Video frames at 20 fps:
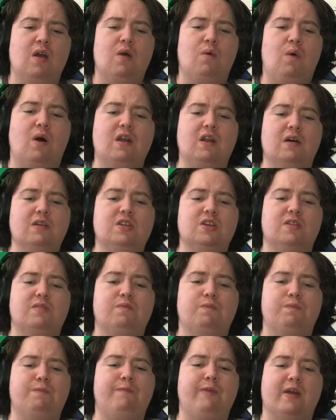Why not just
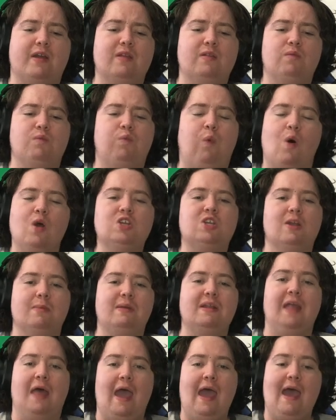fucking wash them
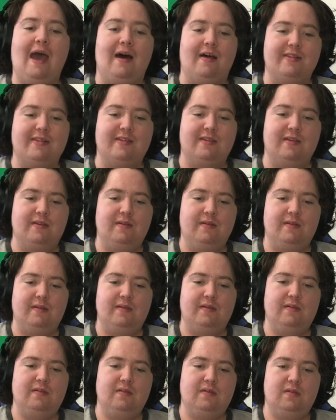in the house? Golf
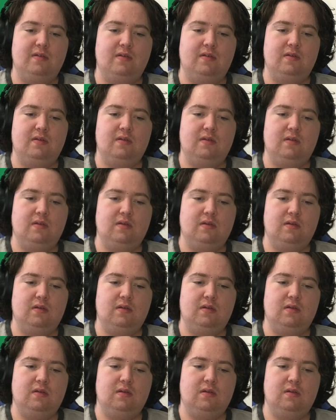balls. Because they're dirty.